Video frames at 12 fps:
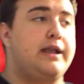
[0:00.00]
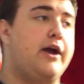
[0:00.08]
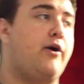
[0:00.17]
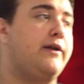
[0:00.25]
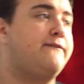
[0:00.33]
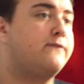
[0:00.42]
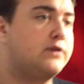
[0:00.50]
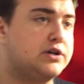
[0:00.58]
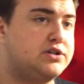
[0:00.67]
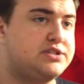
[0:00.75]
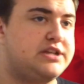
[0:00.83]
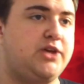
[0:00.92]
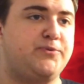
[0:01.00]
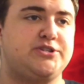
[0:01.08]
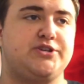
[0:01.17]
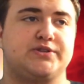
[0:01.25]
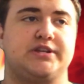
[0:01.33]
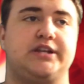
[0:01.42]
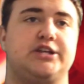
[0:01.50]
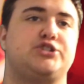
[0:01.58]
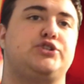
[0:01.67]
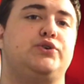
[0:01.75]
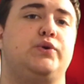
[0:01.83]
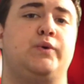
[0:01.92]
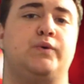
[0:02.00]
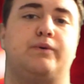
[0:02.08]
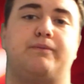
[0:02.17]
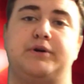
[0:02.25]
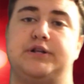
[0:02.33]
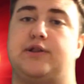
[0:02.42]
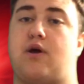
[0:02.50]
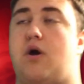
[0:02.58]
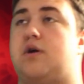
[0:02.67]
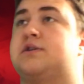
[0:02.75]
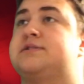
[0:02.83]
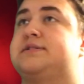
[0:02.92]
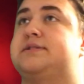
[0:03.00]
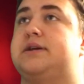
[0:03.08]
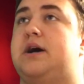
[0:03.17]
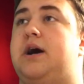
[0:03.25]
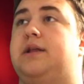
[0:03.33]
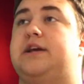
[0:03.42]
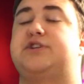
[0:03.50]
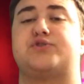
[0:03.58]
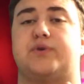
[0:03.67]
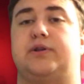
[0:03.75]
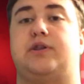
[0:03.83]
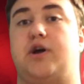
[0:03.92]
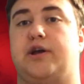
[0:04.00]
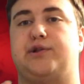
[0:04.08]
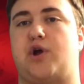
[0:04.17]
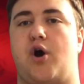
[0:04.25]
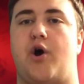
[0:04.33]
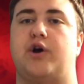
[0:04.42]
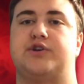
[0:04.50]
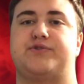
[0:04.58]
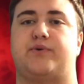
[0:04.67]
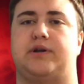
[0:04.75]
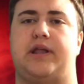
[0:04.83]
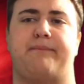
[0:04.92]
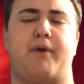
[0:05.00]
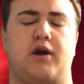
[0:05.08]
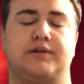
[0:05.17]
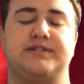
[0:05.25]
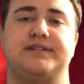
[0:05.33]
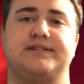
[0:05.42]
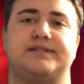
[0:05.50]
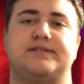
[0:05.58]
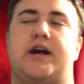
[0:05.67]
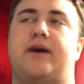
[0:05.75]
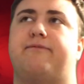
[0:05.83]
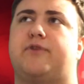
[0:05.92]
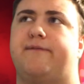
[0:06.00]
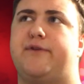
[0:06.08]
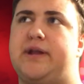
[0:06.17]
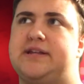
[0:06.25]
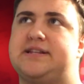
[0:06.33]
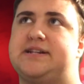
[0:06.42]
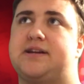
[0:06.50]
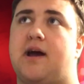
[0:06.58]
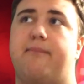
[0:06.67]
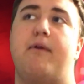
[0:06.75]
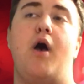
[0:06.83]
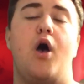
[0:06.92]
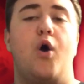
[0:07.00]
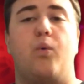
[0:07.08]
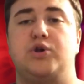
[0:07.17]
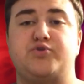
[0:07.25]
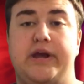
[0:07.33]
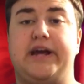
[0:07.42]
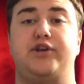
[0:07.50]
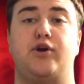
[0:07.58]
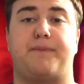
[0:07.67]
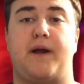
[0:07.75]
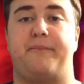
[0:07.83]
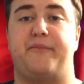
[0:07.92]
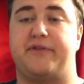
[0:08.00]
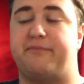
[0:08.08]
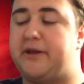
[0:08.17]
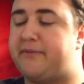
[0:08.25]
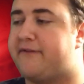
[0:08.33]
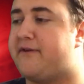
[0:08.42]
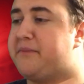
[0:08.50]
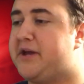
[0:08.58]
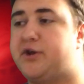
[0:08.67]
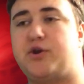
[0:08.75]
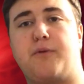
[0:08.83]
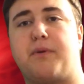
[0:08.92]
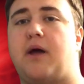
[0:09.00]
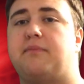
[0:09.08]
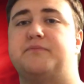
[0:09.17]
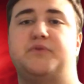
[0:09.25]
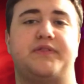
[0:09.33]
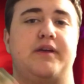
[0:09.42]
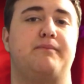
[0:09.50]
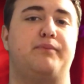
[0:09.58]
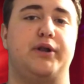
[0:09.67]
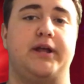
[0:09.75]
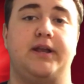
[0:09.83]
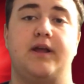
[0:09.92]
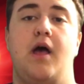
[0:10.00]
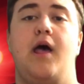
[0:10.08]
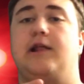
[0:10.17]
Now, at first, he was using it to put logs, like store logs or like boxes for a few days at a time, which we had no problem with. Me and my family had no problem with him putting